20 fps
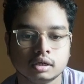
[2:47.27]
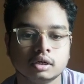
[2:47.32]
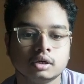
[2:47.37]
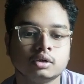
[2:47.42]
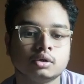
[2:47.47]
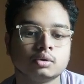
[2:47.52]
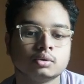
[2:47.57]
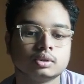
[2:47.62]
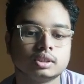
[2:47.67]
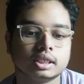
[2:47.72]

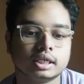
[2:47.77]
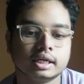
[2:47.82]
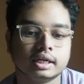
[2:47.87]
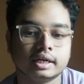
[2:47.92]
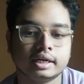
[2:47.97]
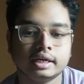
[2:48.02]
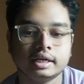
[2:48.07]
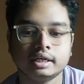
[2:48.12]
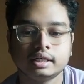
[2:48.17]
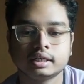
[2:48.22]
to
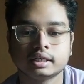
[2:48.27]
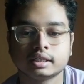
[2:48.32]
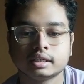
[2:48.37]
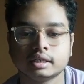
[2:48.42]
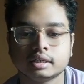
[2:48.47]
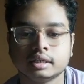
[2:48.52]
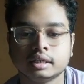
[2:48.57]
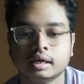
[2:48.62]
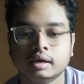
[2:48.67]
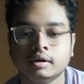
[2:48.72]
generate
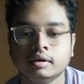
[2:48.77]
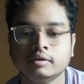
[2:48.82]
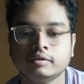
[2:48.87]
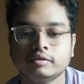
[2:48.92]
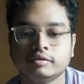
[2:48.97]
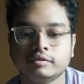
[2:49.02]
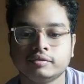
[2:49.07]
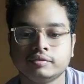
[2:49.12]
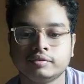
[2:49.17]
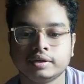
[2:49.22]

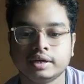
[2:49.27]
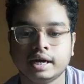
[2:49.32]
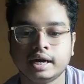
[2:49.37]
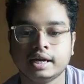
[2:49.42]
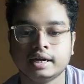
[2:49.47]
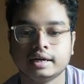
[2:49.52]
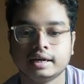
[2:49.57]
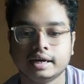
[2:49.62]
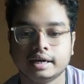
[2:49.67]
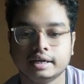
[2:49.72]
the
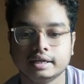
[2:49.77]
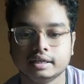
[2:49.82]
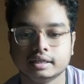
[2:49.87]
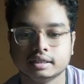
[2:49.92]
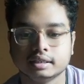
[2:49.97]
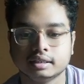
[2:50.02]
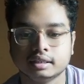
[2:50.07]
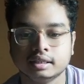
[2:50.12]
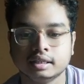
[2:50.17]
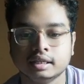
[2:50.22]
phenyl
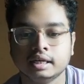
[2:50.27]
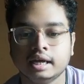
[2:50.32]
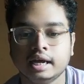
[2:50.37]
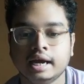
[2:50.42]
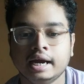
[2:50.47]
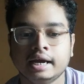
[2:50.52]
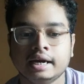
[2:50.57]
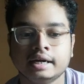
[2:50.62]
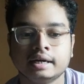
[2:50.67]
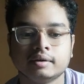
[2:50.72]
radical,
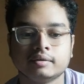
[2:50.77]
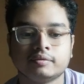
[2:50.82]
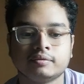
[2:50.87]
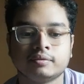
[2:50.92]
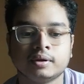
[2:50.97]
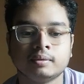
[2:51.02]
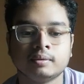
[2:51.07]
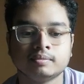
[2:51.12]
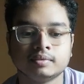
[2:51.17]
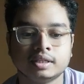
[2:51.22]
and
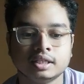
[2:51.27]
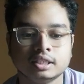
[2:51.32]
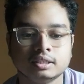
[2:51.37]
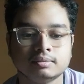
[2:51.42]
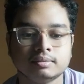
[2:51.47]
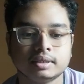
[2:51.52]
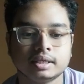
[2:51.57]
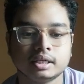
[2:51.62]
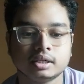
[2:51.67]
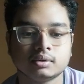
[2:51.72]
from this
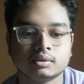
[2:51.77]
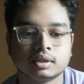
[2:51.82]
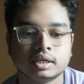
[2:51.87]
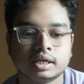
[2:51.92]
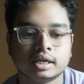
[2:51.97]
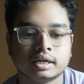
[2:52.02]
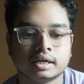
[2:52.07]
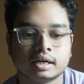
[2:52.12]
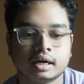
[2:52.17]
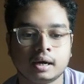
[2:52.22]

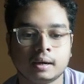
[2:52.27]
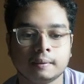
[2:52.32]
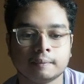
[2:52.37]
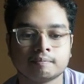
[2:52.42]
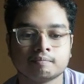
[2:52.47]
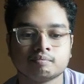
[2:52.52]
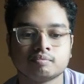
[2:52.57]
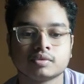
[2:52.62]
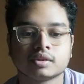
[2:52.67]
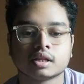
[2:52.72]
particular
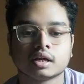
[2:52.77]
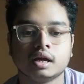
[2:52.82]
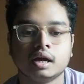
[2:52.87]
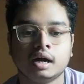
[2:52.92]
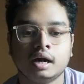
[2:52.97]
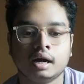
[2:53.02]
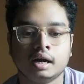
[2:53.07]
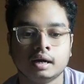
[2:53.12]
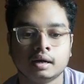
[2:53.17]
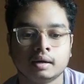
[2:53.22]

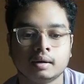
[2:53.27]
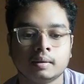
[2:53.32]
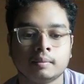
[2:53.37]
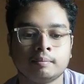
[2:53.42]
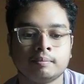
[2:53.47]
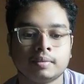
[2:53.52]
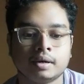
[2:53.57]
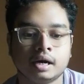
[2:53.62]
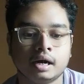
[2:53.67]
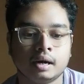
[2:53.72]
uh,
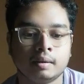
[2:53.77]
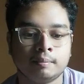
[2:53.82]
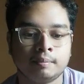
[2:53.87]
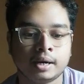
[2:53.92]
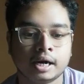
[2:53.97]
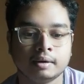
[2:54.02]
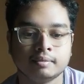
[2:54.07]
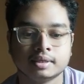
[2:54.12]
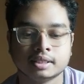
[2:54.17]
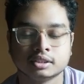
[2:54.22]

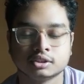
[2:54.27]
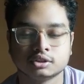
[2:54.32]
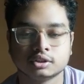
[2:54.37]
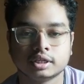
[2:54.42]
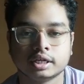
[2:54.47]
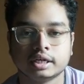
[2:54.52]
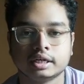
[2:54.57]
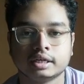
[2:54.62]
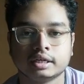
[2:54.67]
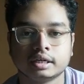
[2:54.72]

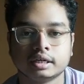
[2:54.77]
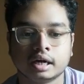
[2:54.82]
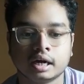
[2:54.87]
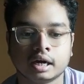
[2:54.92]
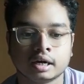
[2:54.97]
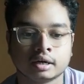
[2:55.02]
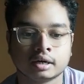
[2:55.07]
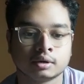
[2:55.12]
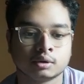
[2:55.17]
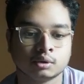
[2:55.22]
perbenzoate
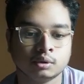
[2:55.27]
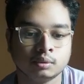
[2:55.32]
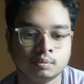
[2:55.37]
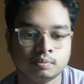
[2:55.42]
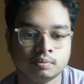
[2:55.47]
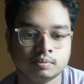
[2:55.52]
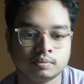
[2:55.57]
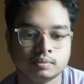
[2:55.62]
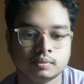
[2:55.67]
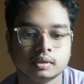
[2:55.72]
group,
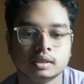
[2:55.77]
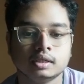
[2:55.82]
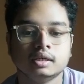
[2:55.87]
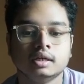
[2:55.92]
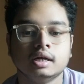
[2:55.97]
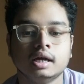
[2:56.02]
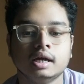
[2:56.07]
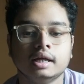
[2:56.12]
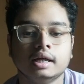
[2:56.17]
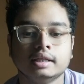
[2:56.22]

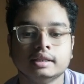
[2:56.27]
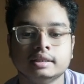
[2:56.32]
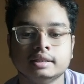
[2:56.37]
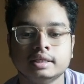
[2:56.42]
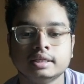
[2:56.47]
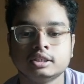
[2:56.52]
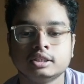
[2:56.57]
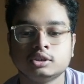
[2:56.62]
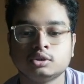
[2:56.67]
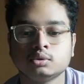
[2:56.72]

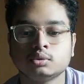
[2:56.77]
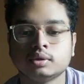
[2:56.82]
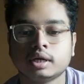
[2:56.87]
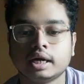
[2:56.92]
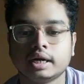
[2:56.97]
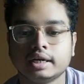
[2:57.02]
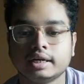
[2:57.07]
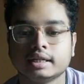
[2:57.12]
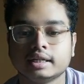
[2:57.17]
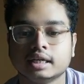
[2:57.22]
this two
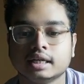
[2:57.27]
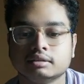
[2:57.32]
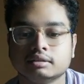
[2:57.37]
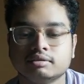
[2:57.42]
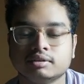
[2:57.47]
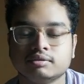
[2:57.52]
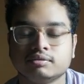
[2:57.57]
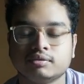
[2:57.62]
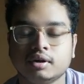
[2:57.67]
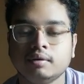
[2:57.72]
radical has
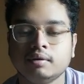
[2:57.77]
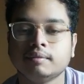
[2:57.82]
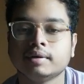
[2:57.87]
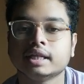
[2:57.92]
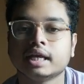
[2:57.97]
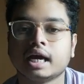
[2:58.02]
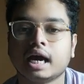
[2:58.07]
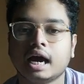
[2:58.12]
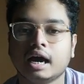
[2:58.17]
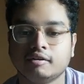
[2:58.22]
been formed,
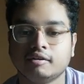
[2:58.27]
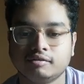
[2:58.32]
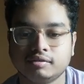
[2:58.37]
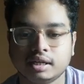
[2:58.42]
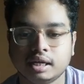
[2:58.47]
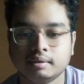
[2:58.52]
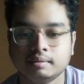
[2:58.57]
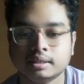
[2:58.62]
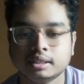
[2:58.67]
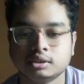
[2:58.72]
and the
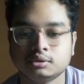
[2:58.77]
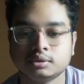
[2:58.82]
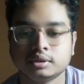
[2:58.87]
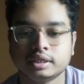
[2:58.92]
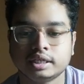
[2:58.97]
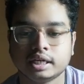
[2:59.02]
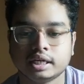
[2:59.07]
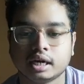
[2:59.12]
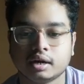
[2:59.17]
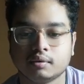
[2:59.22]
half-life is
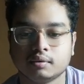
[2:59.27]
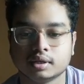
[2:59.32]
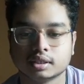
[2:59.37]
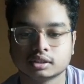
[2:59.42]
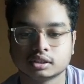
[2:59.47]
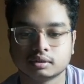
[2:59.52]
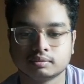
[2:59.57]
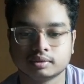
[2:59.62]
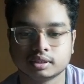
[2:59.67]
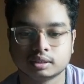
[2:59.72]
20
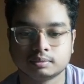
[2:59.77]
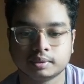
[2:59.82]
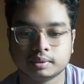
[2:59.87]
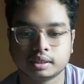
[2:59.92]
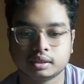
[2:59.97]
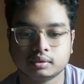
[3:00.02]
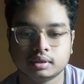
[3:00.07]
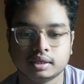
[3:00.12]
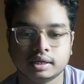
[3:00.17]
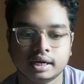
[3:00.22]
hours of this
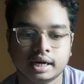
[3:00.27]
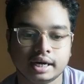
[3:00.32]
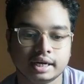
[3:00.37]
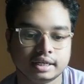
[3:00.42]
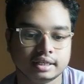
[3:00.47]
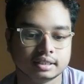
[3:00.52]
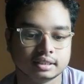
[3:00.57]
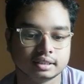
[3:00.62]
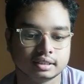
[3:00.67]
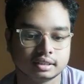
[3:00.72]
particular
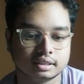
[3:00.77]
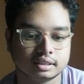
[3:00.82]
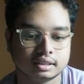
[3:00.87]
radicals.